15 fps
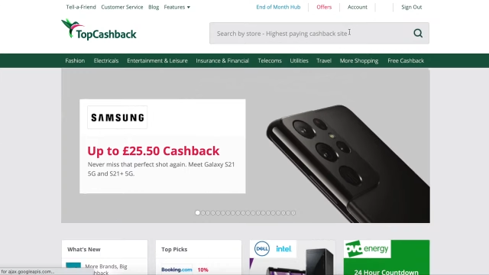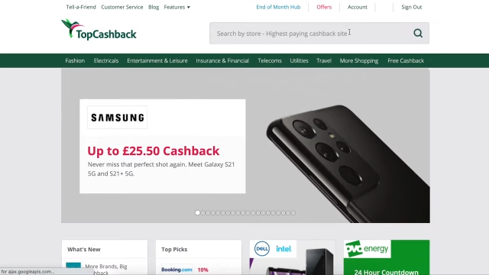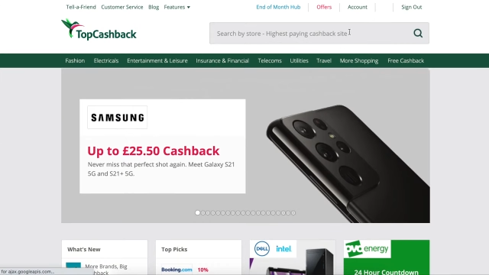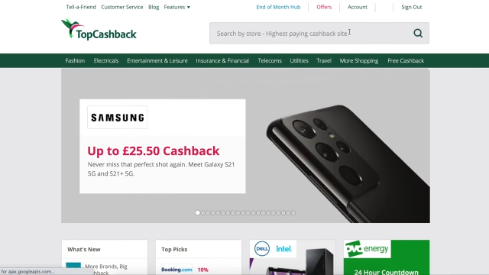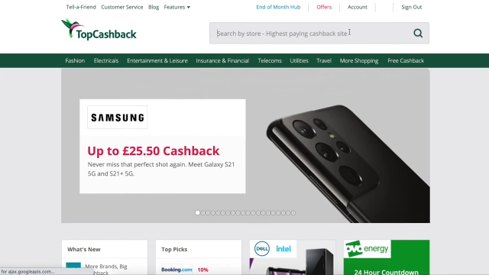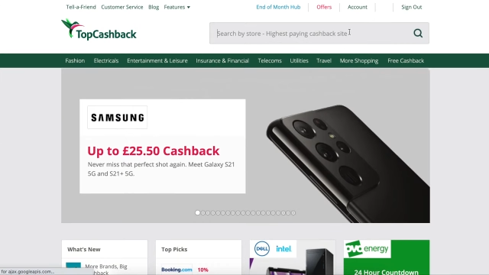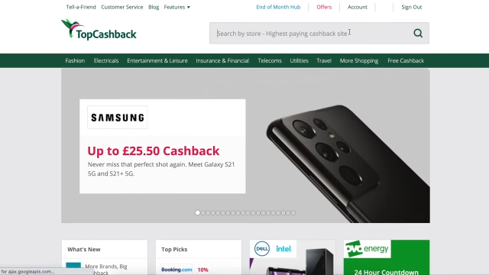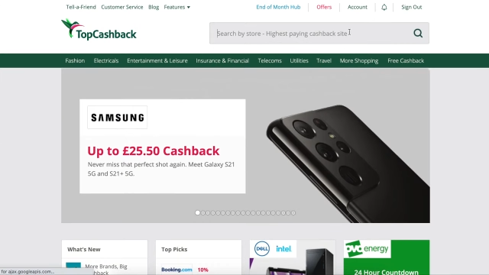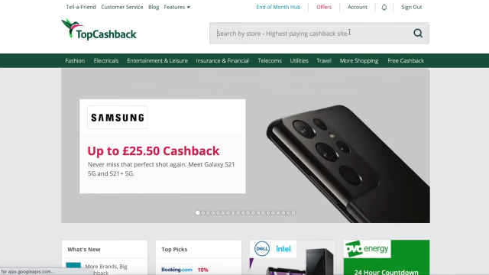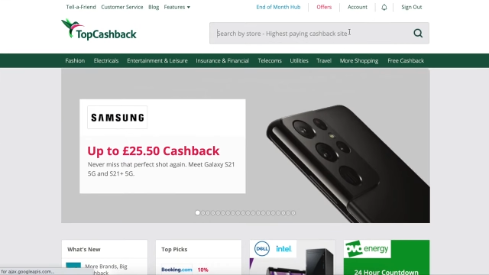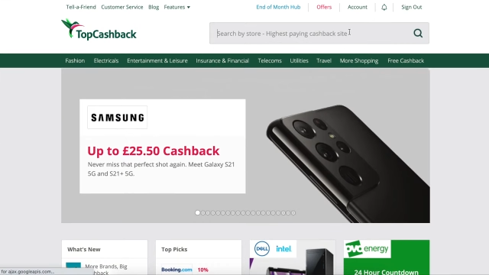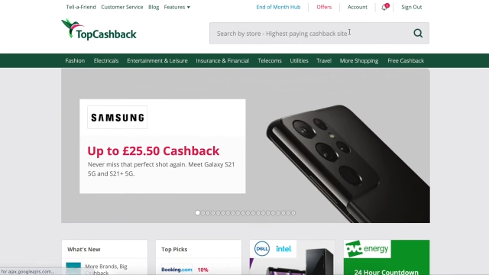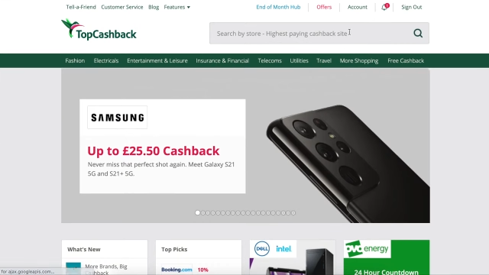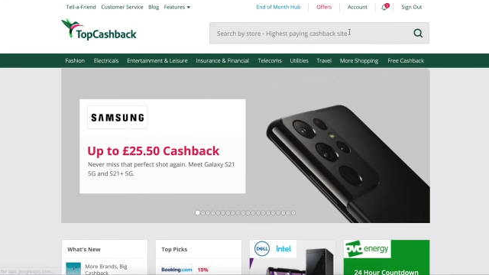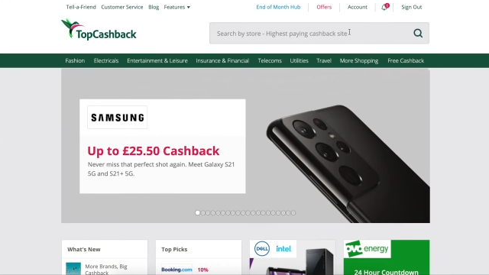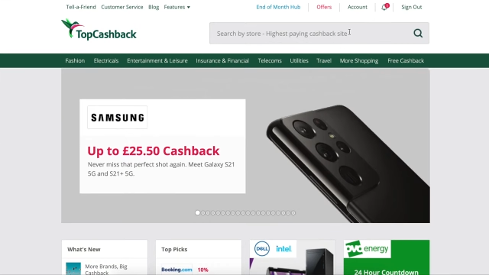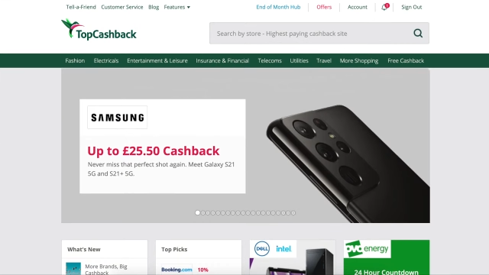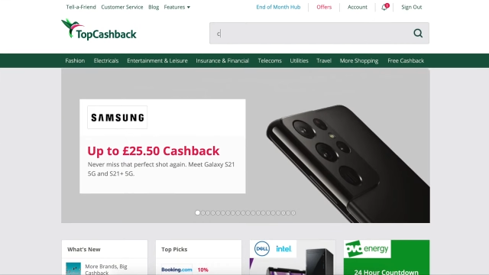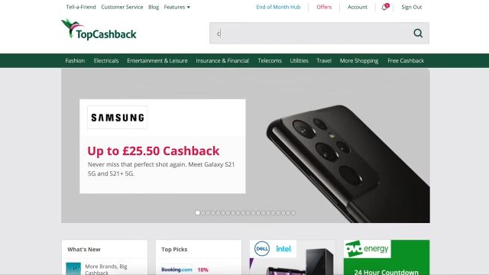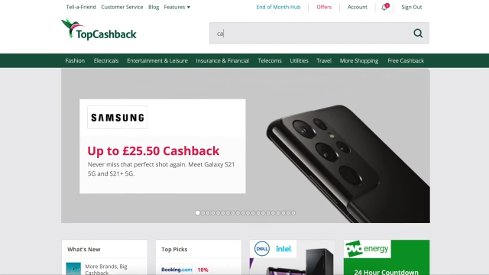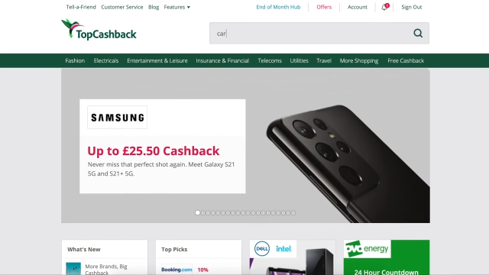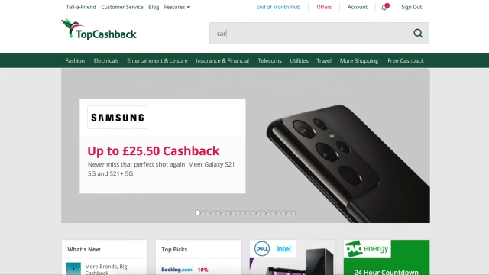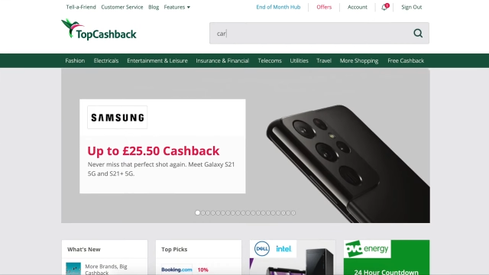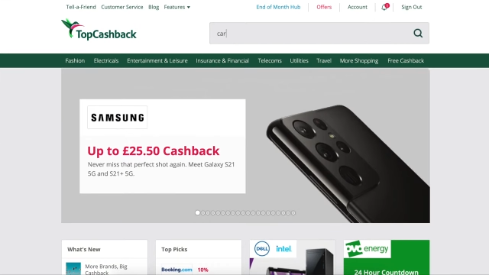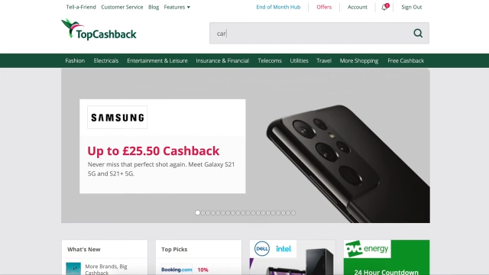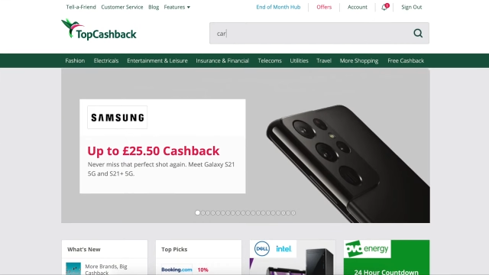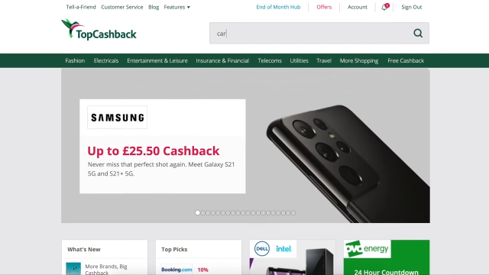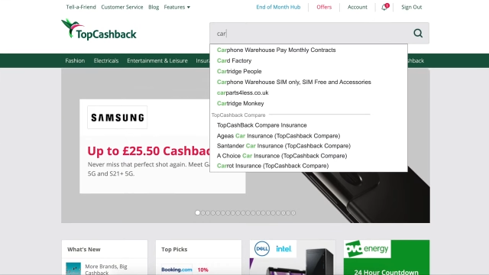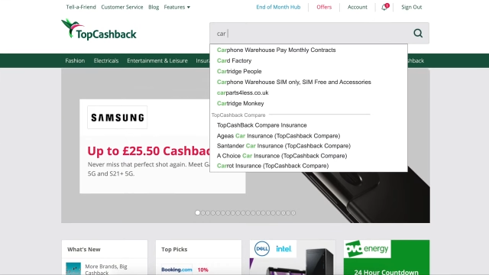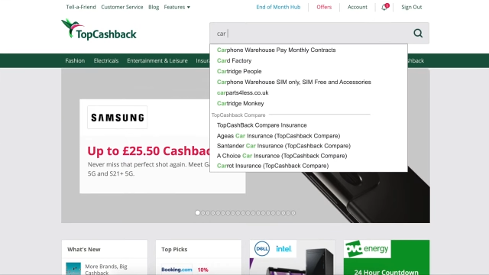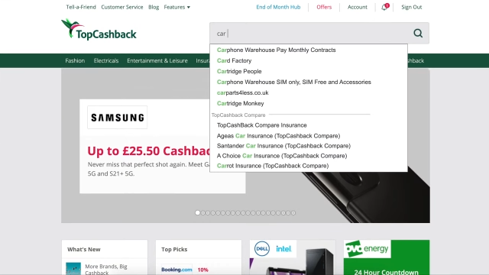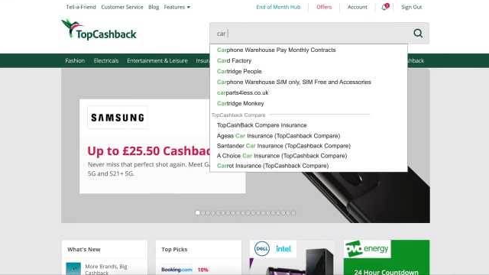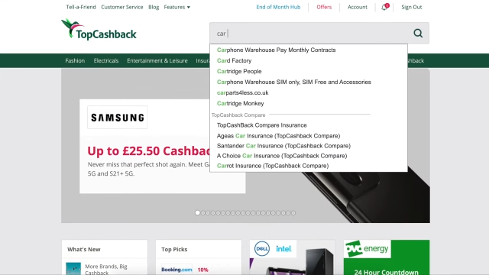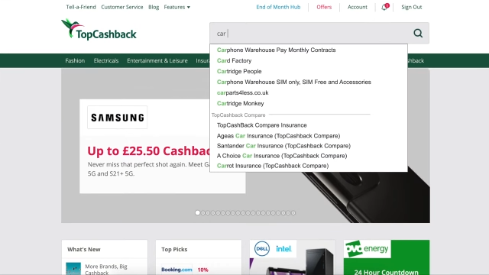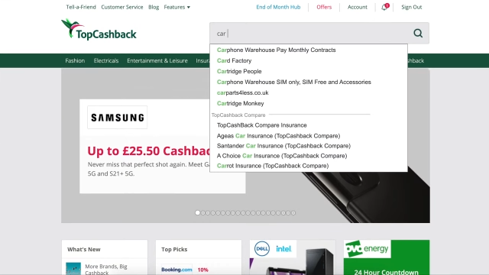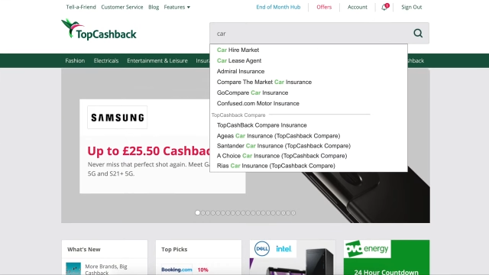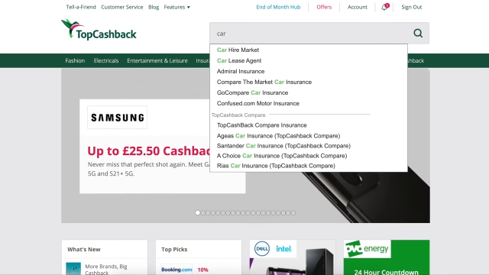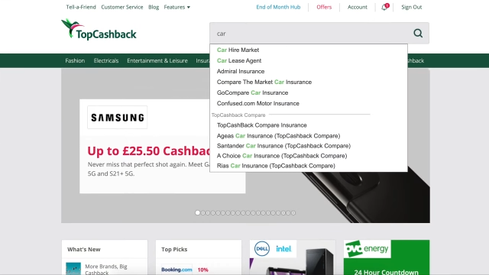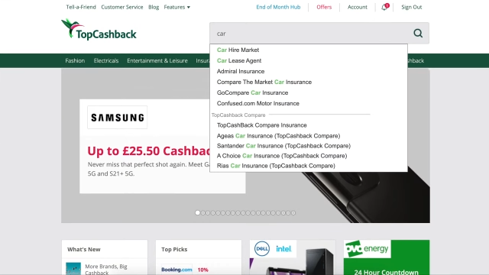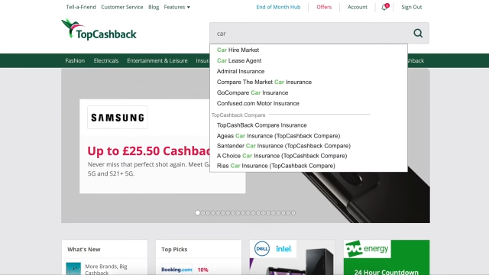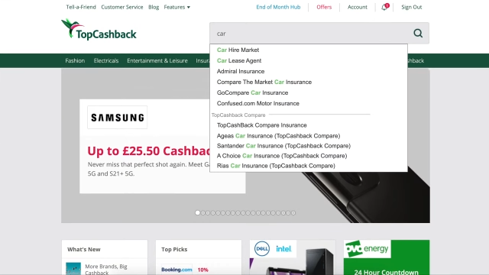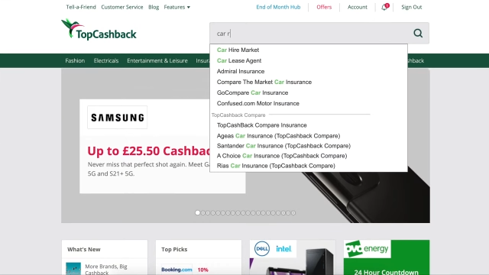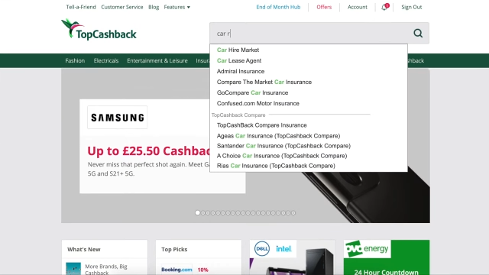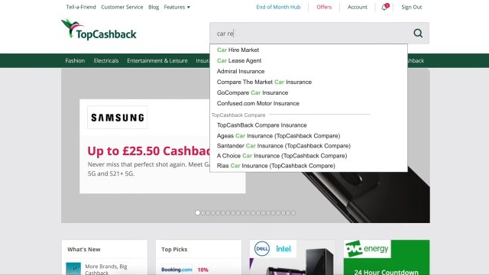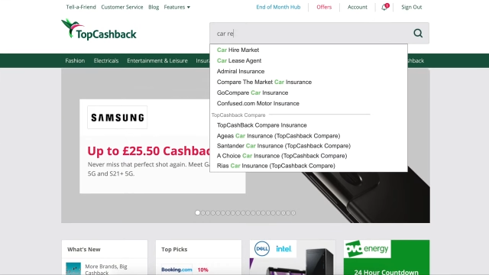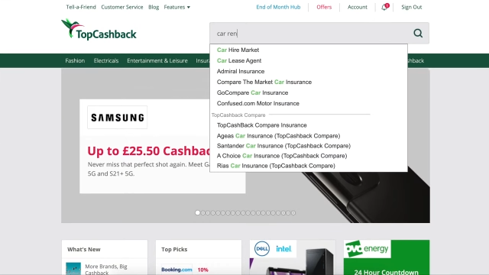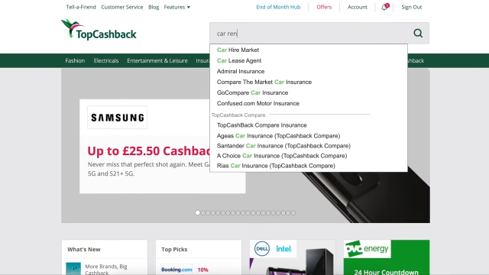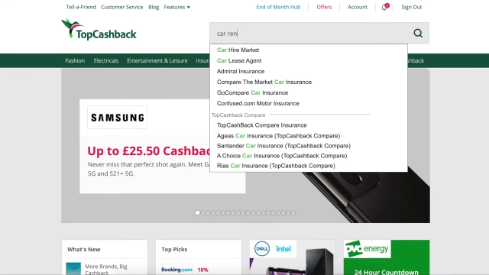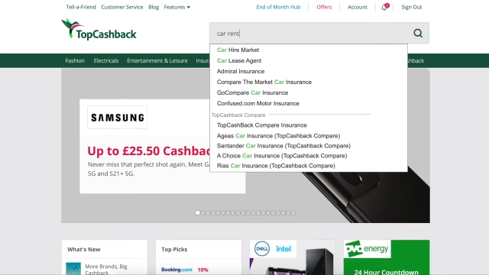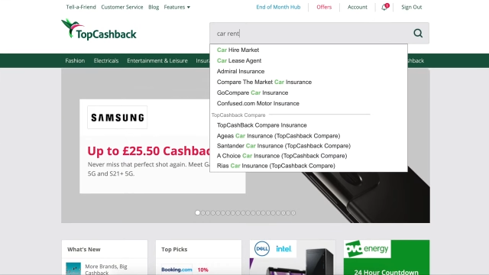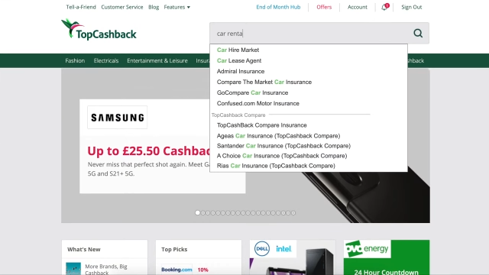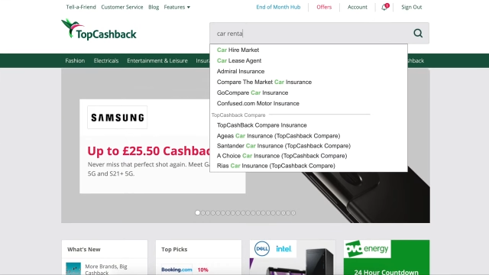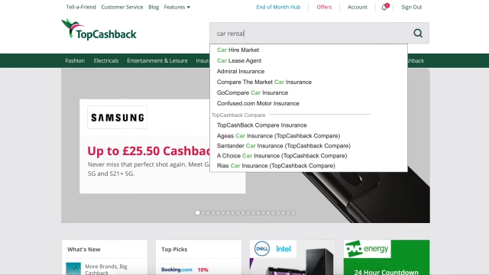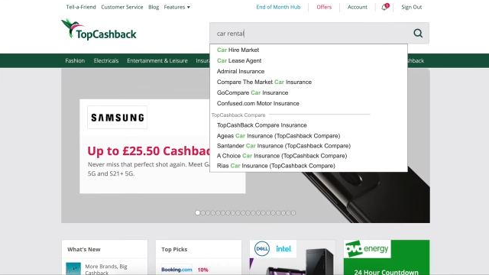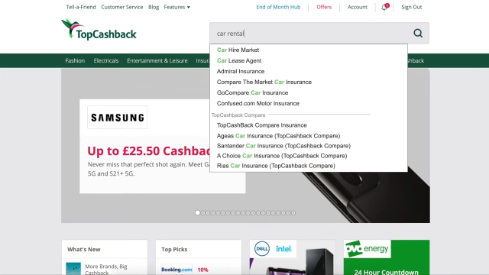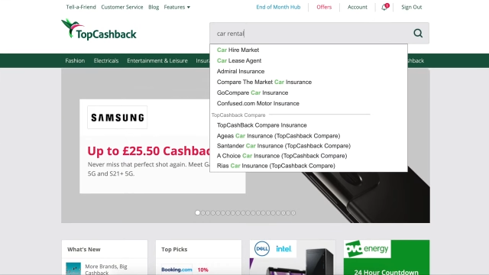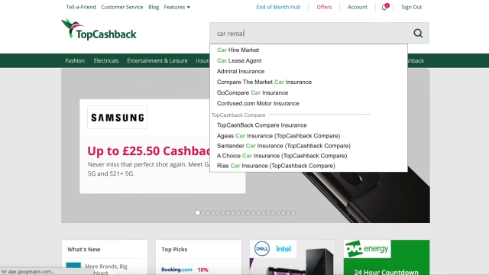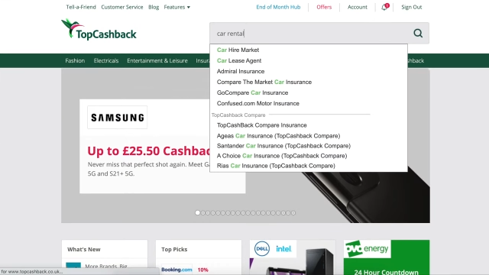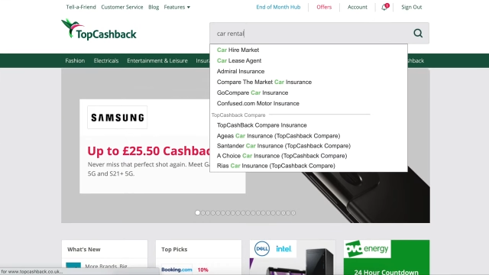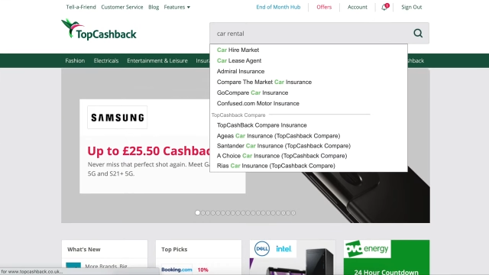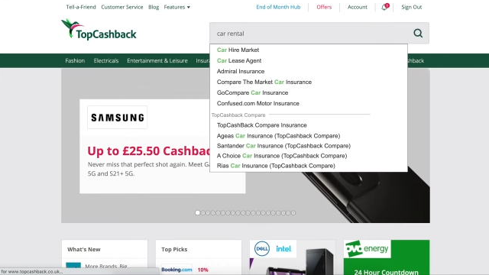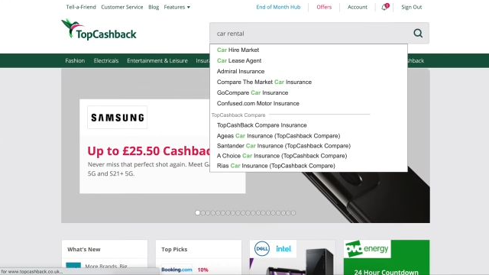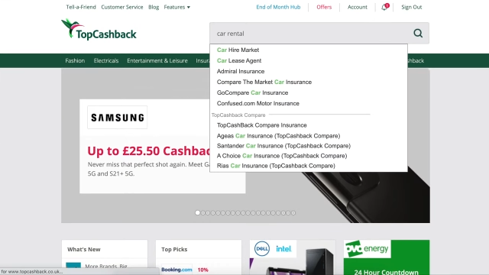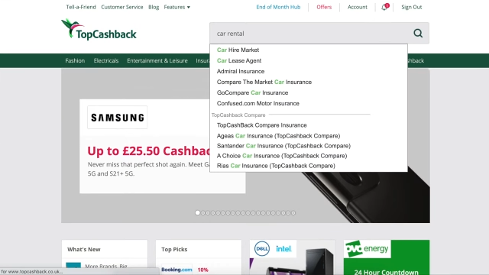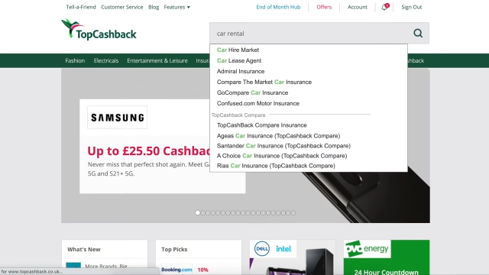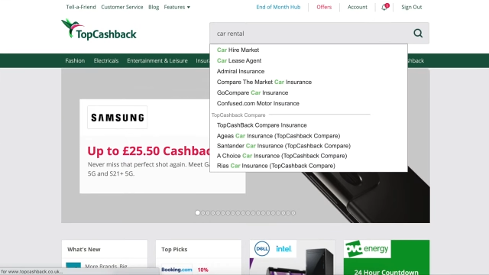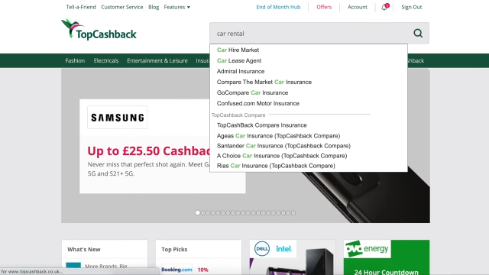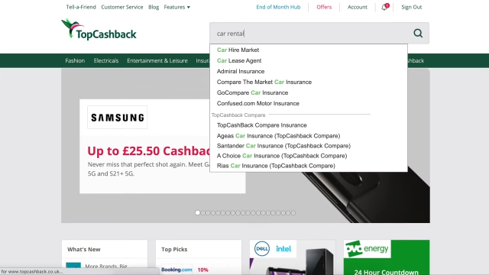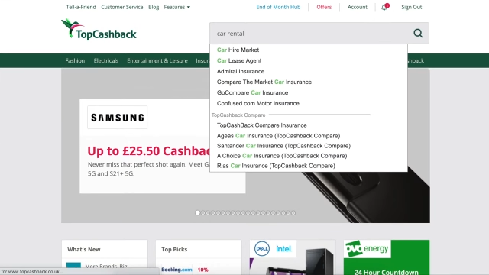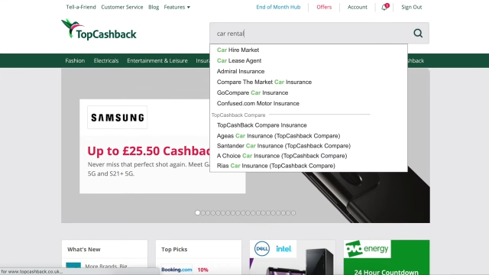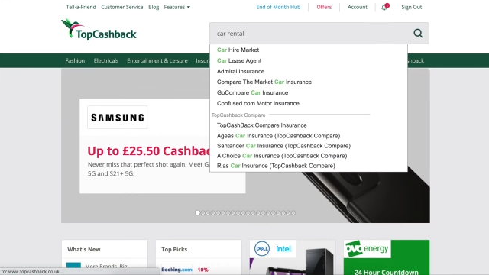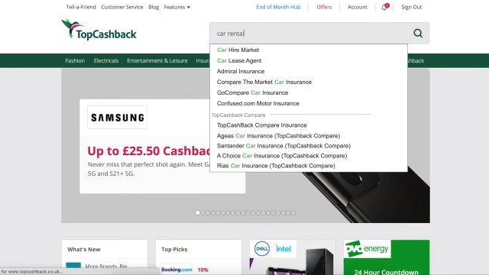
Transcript: (no speaker visible)